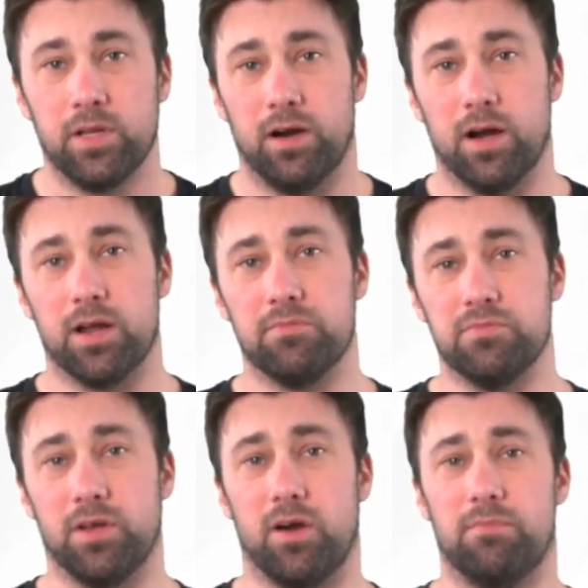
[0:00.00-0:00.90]

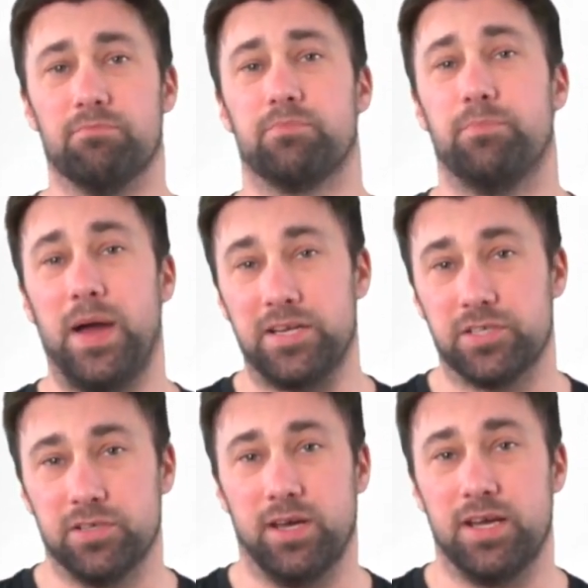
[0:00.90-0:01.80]
I'm
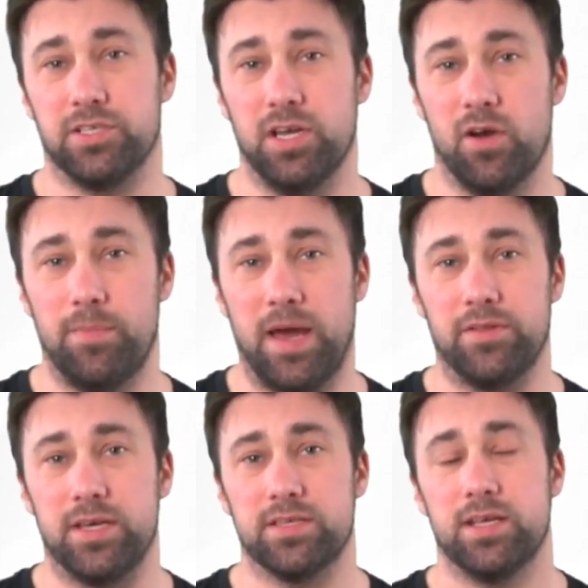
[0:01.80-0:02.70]
passionate, as you know,
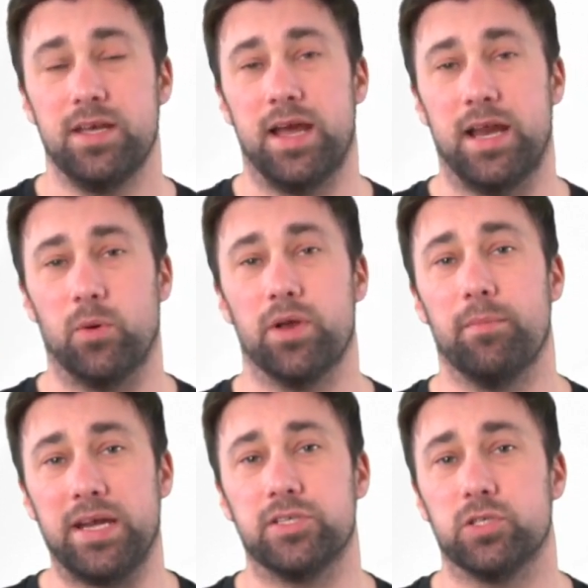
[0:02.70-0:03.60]
about this, and I want to
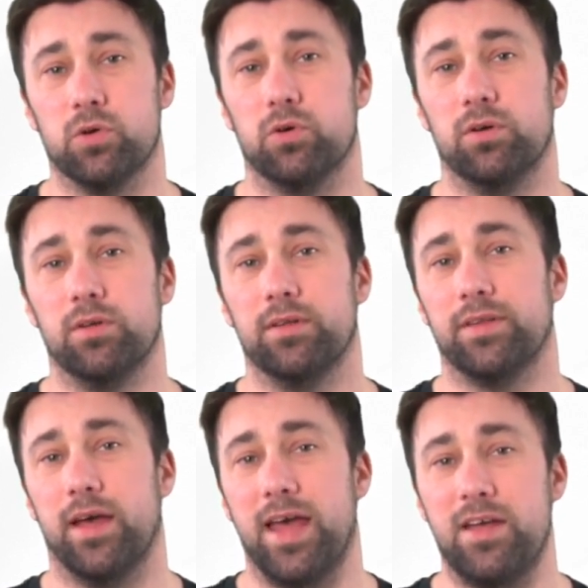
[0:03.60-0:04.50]
make sure
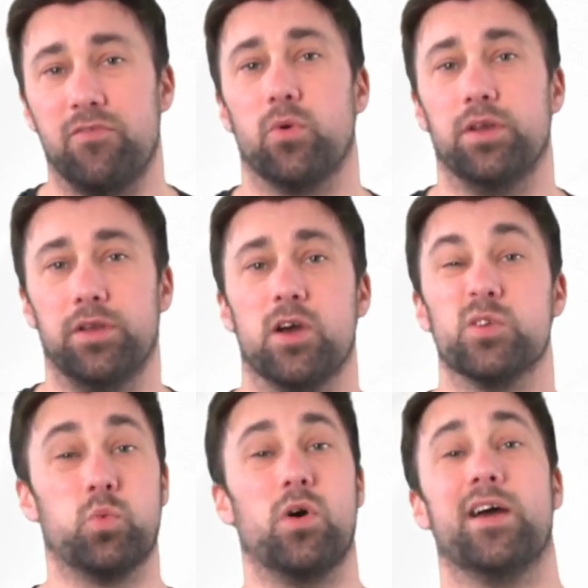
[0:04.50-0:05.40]
that everyone knows
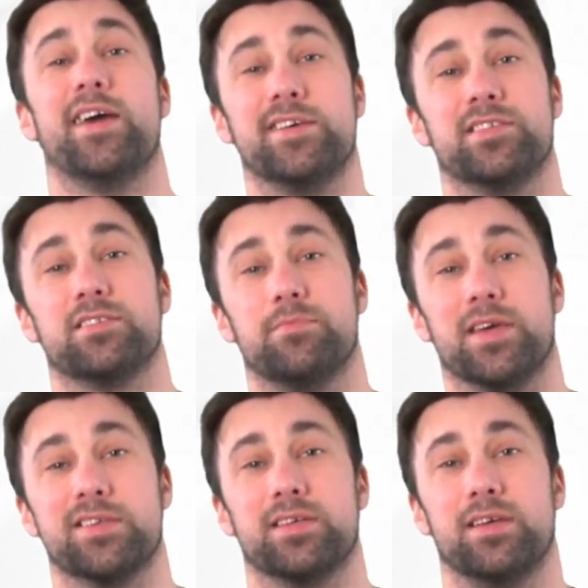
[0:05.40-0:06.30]
what a hair system
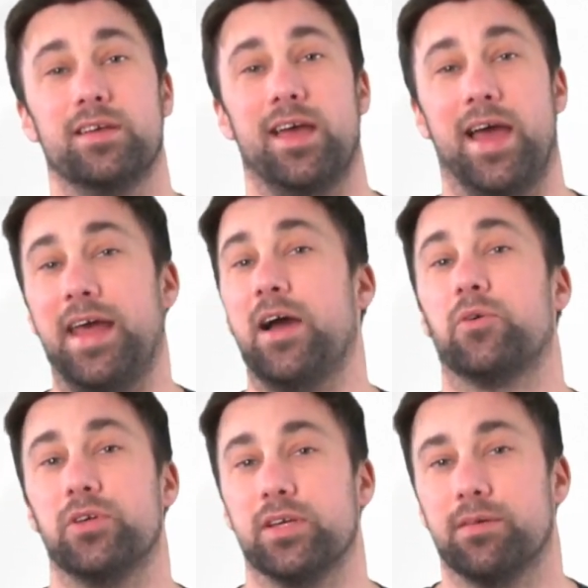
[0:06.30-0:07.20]
is and how
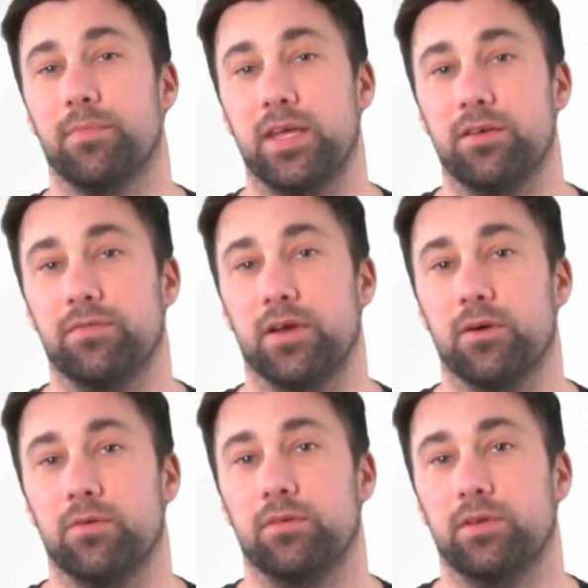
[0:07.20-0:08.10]
good it can make you
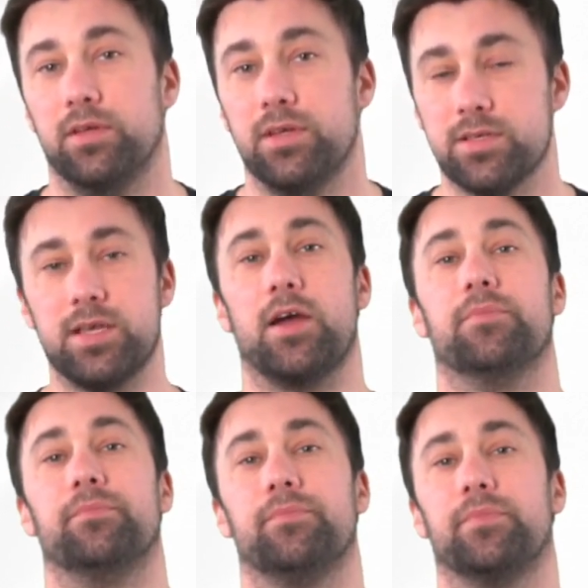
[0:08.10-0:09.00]
feel.
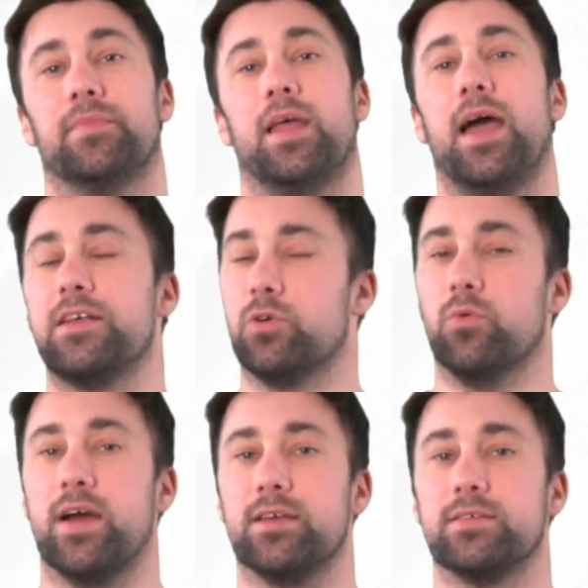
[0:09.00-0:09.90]
So, as
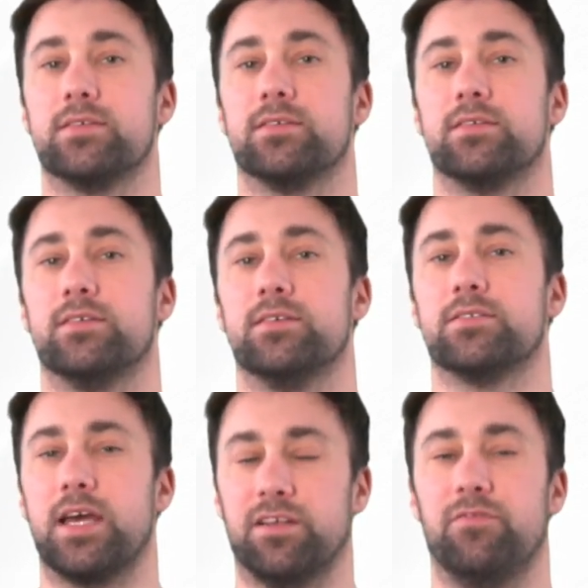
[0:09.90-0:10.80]
always,
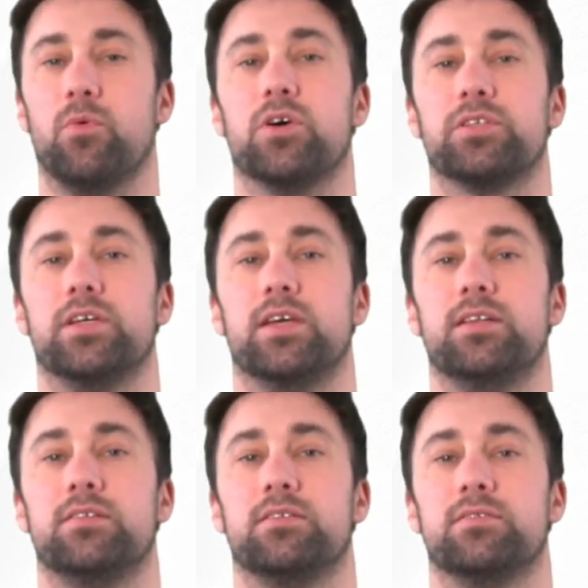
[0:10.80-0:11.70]
thanks for
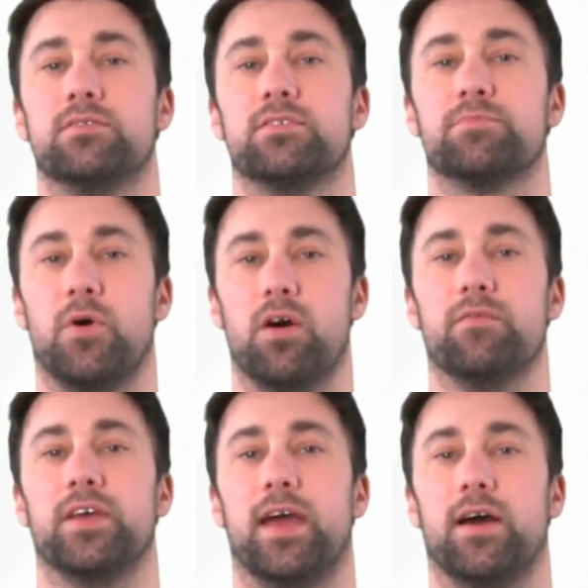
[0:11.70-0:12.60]
watching. Spartan
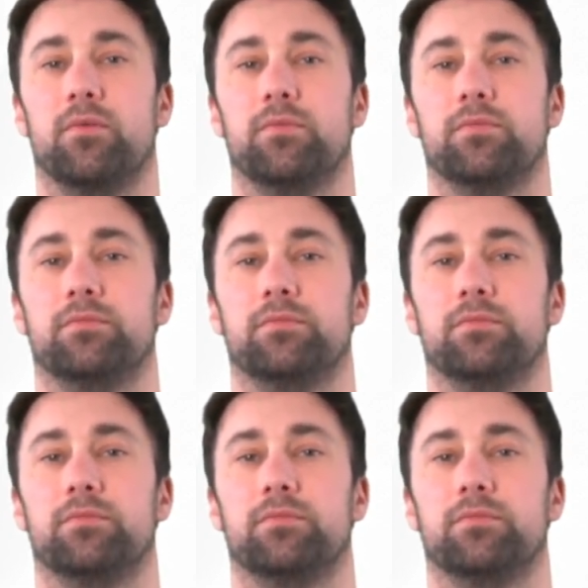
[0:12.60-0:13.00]
V out.